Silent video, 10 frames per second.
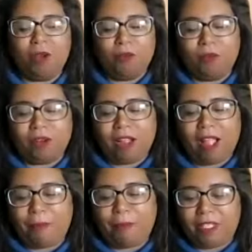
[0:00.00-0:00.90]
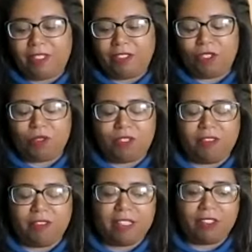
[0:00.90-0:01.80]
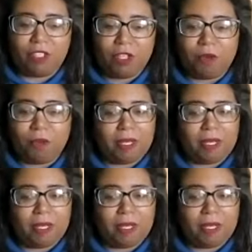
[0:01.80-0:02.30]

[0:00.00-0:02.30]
we're happy to sell that to you.